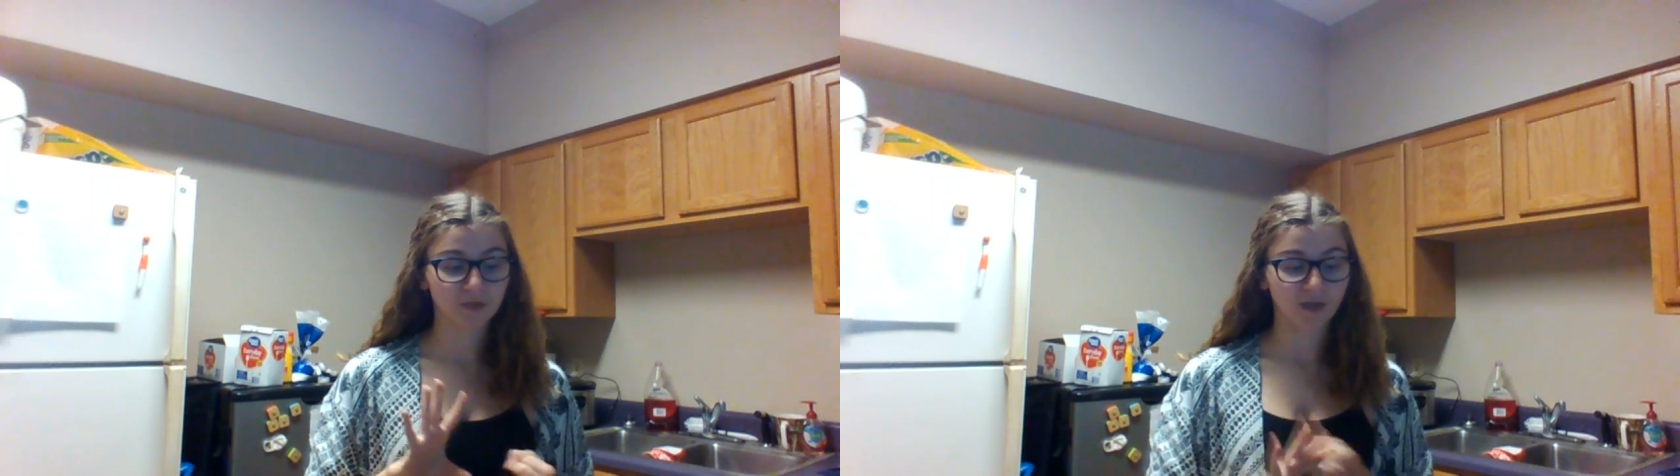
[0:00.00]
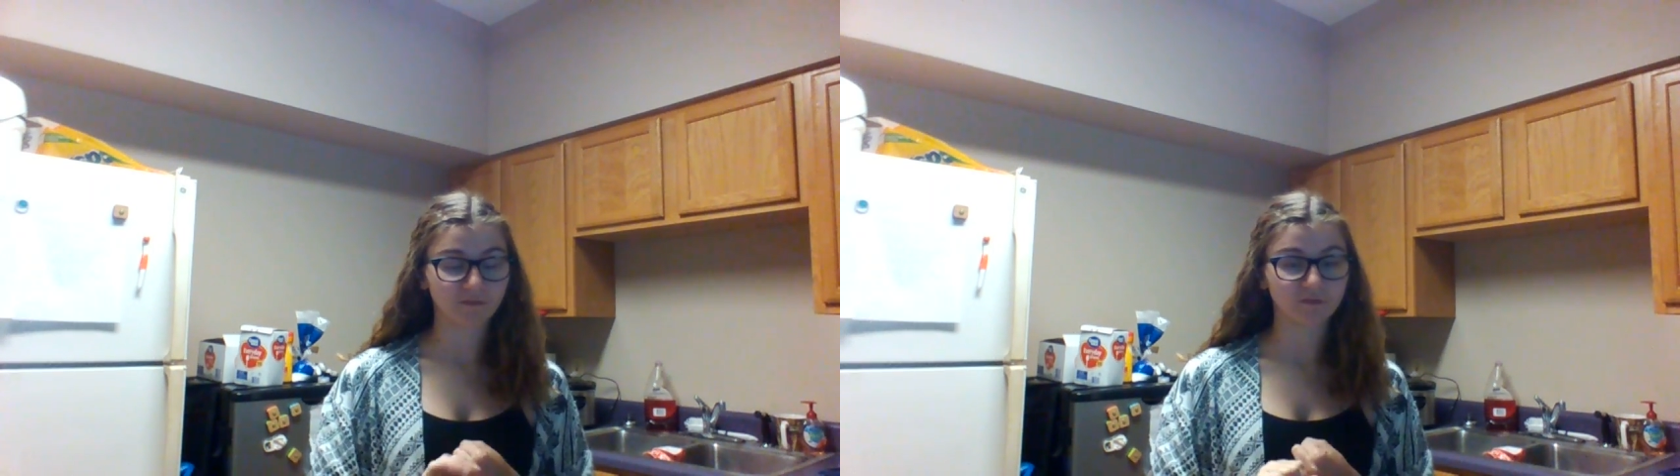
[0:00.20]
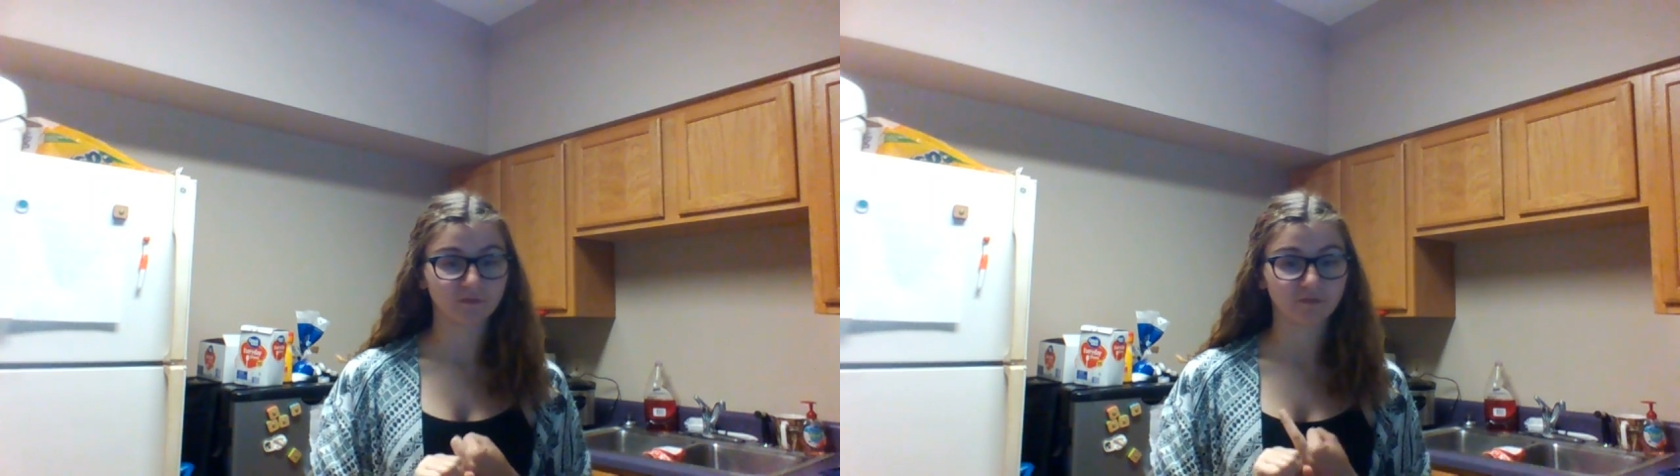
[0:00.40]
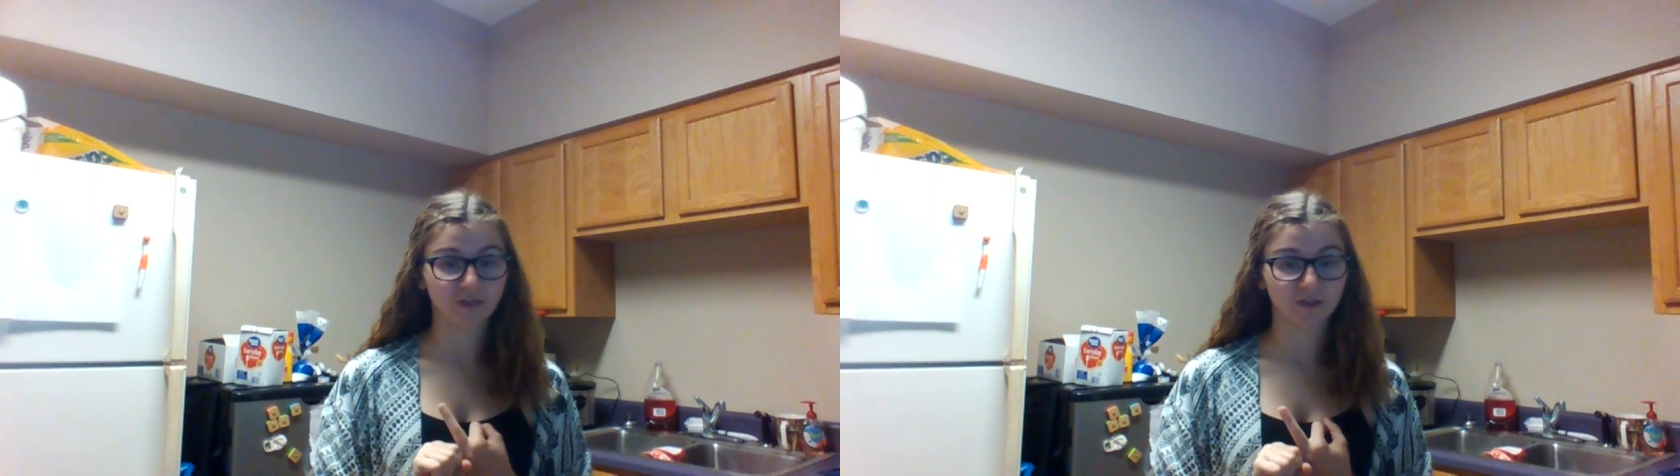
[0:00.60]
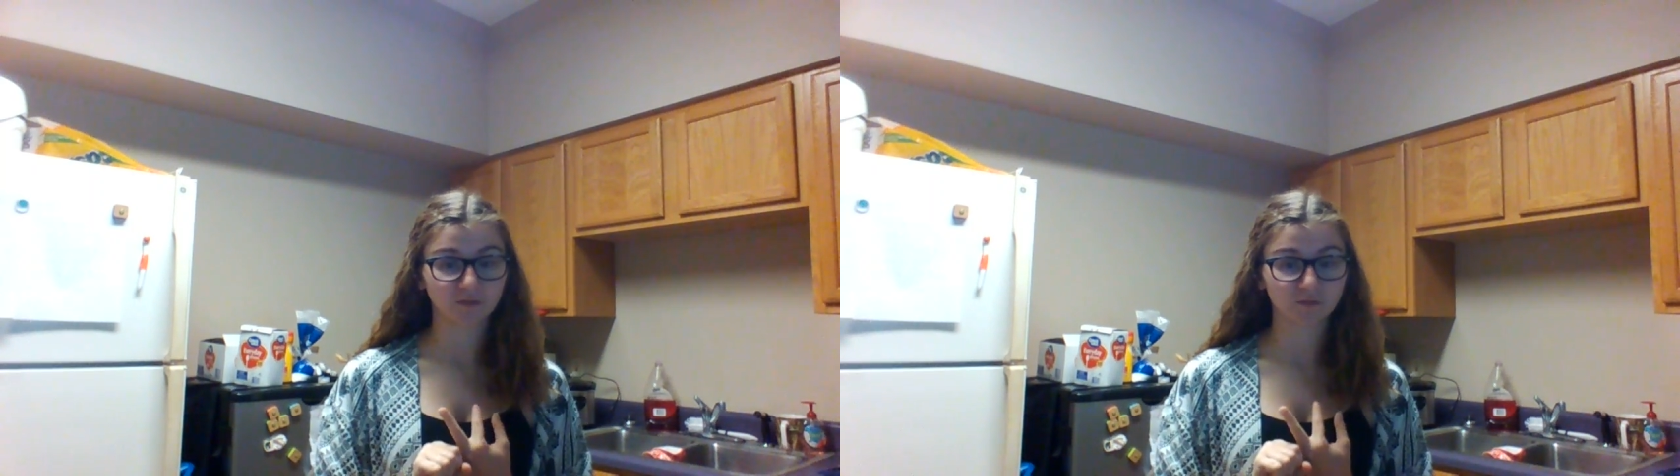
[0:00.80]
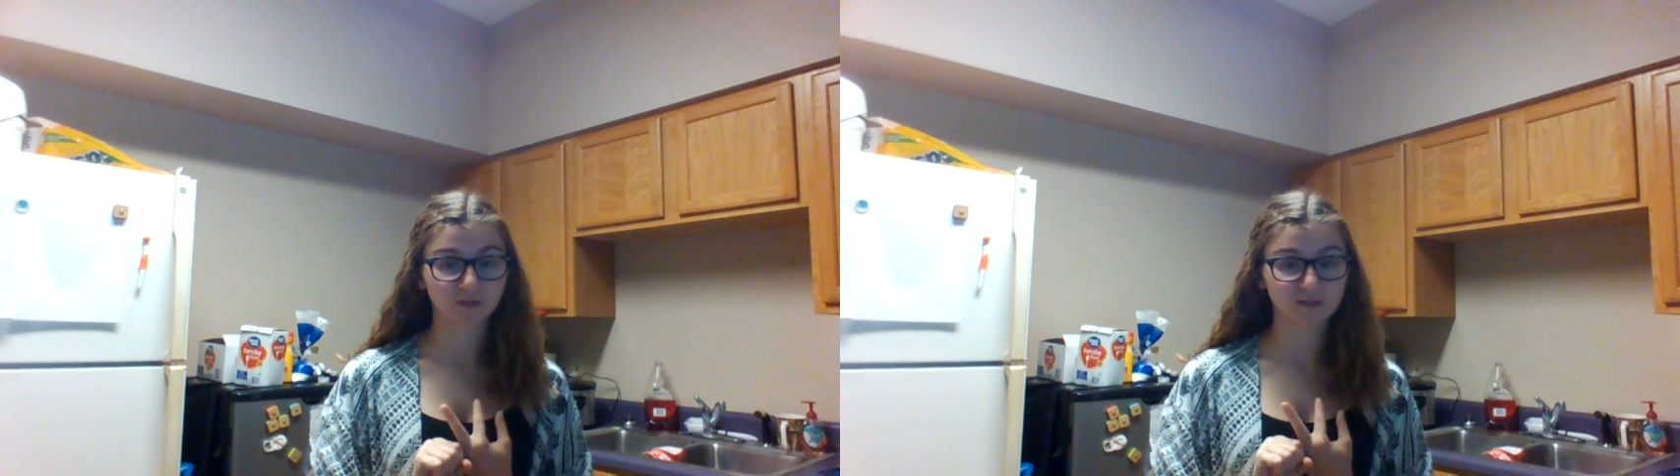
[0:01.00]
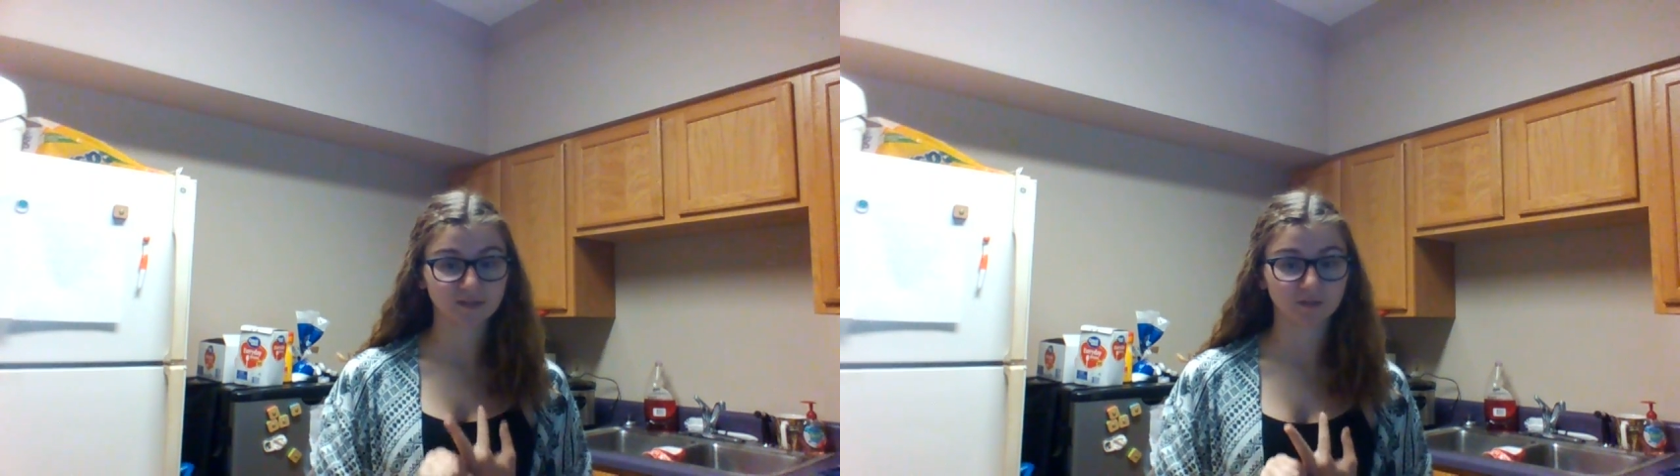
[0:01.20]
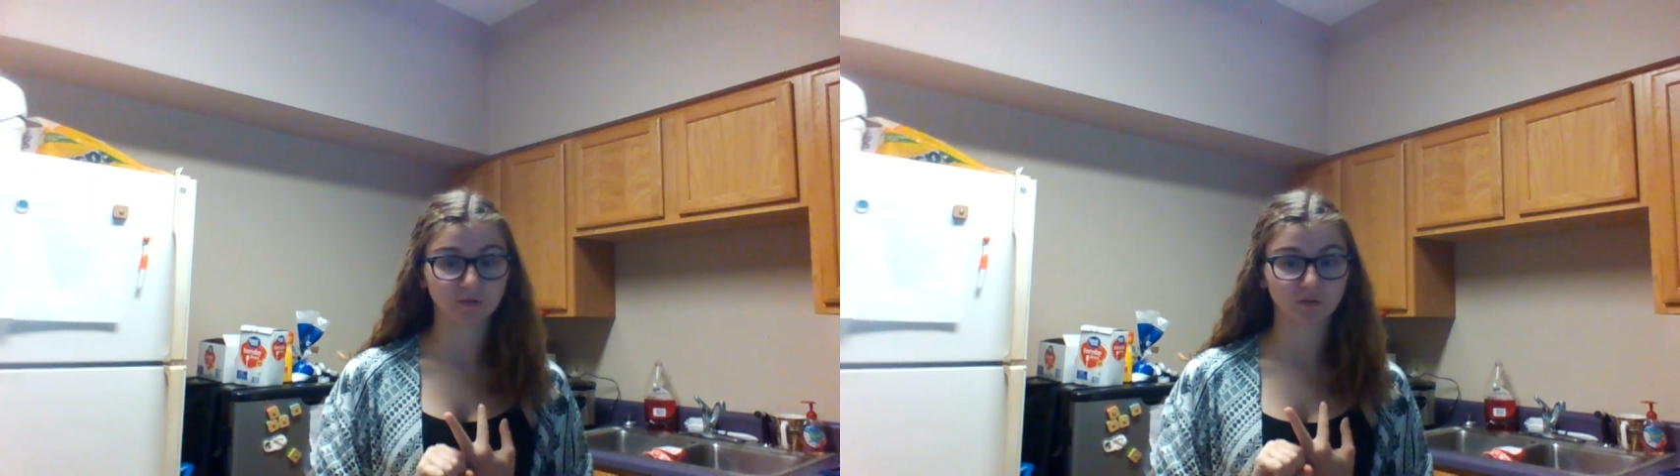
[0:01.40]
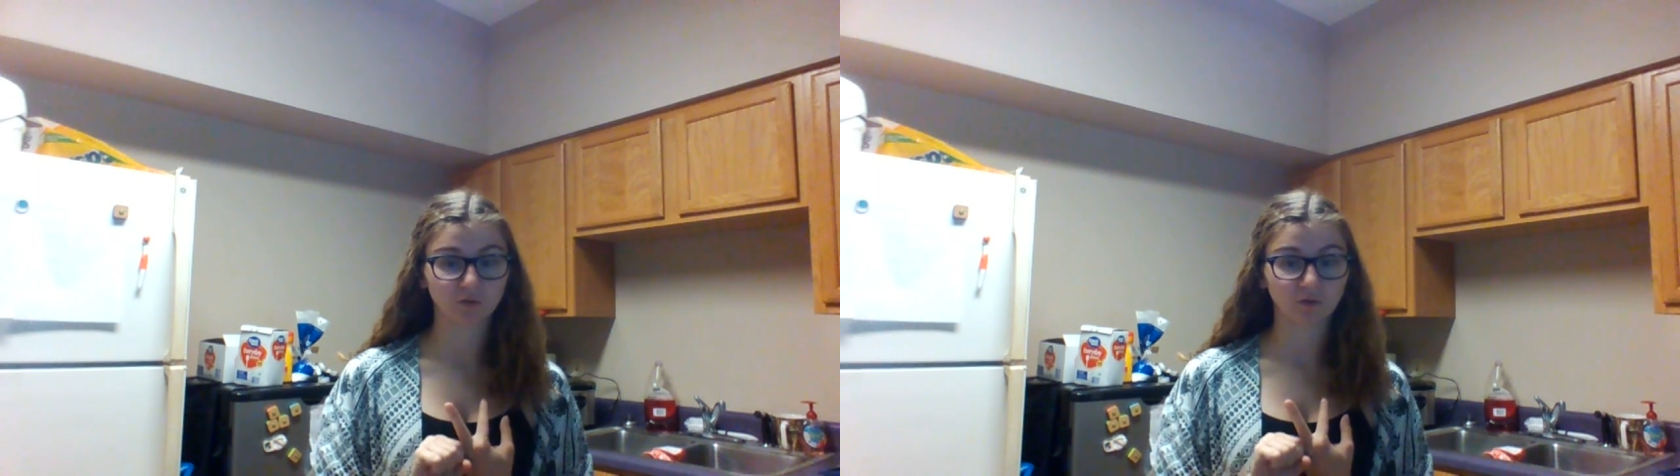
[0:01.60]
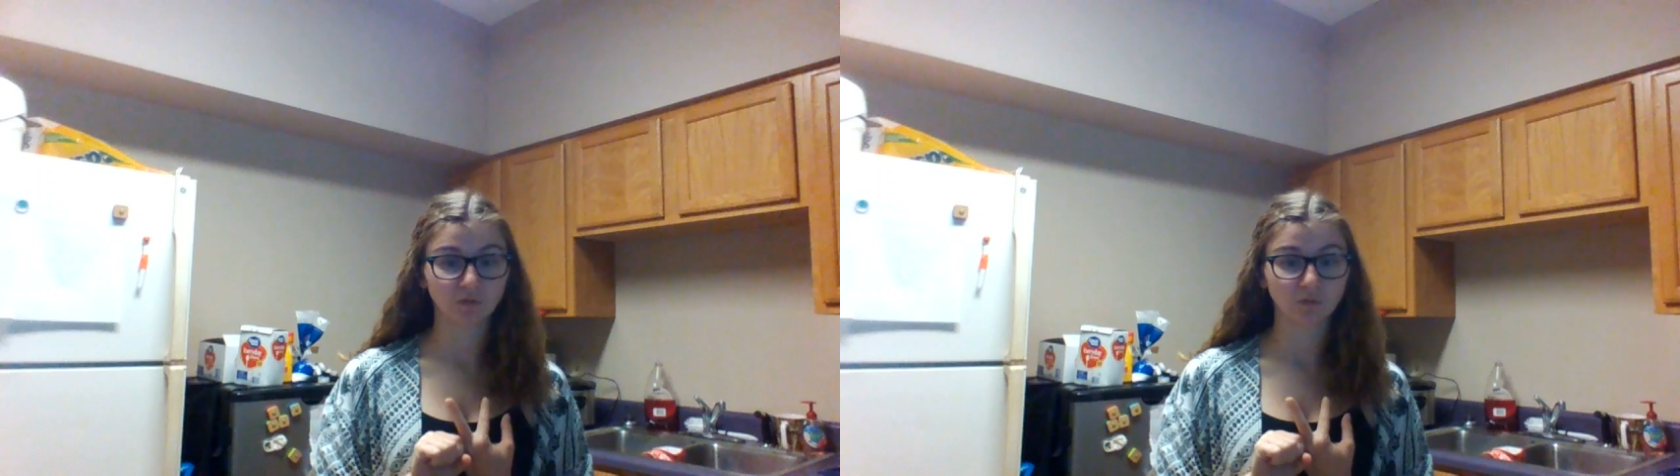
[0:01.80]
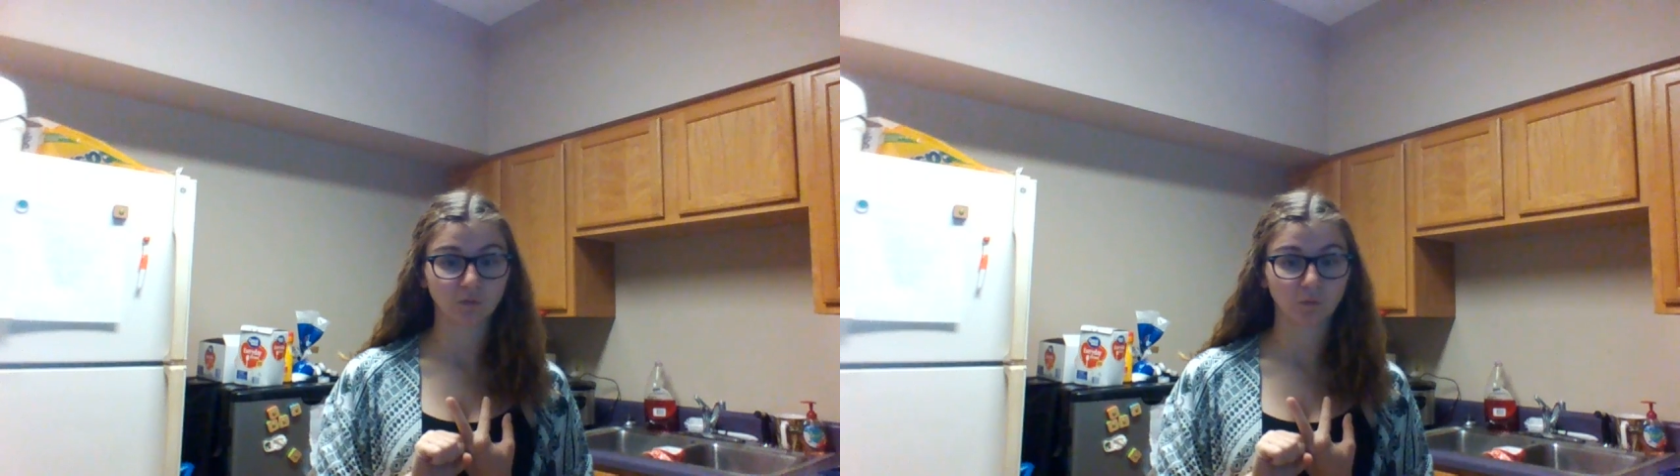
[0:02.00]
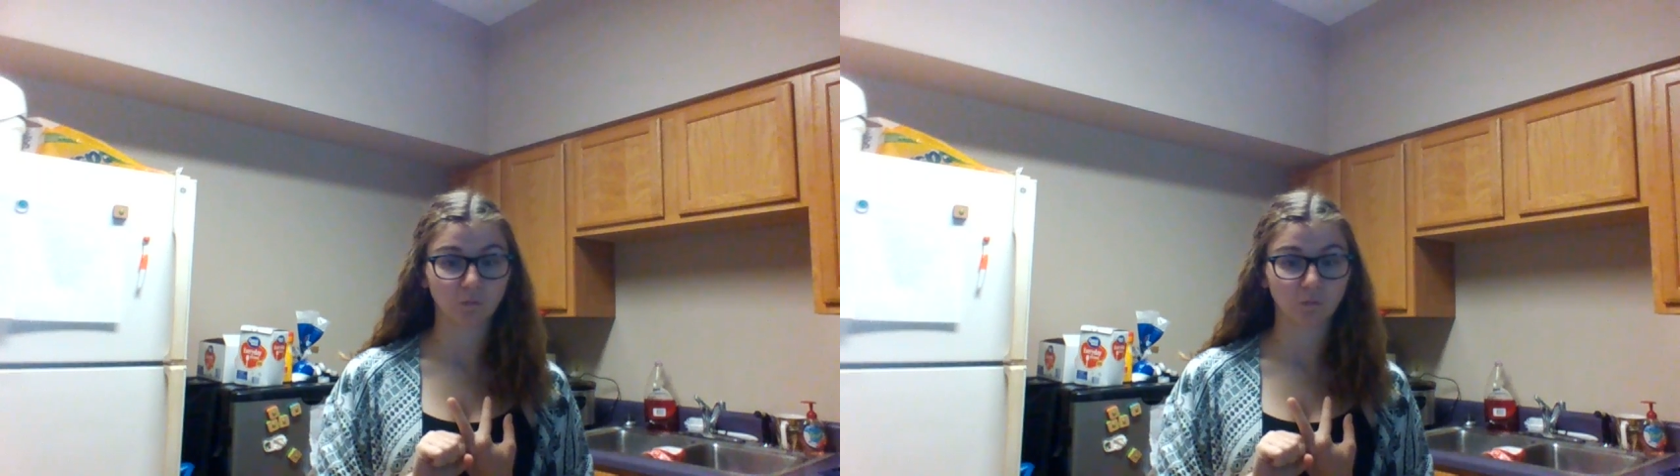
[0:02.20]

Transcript: I've found cinnamon roll